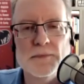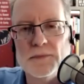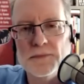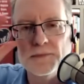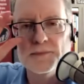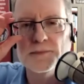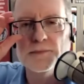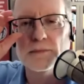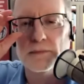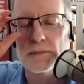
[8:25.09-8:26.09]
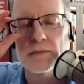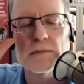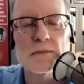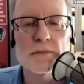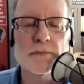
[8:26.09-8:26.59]

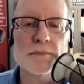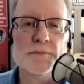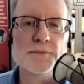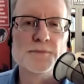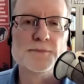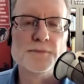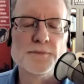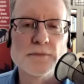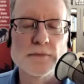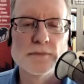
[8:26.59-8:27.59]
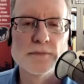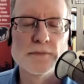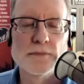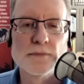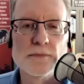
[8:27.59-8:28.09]

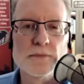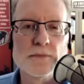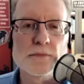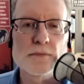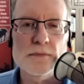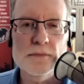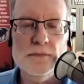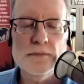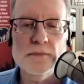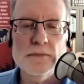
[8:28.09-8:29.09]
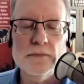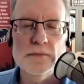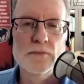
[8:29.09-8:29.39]
The person shown says nothing.